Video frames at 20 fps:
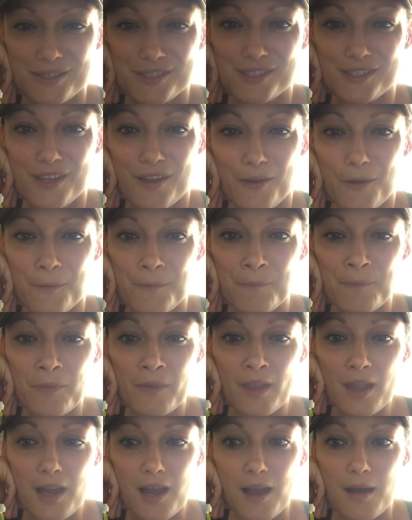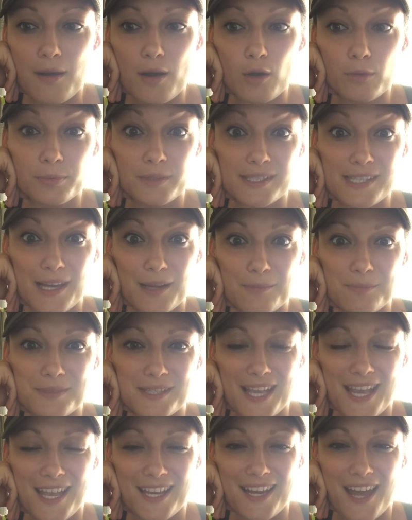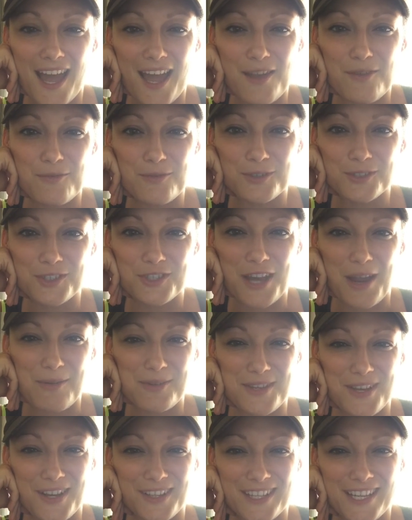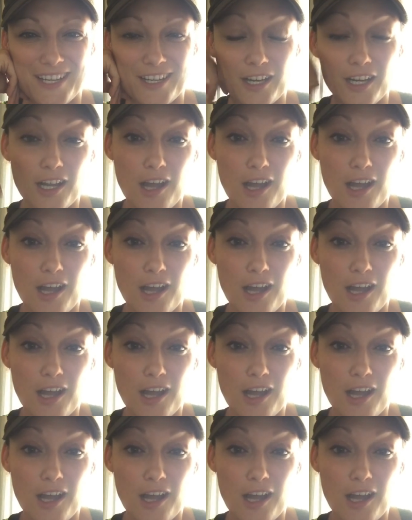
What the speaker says: So hope this helps, and I will chat with y'all later.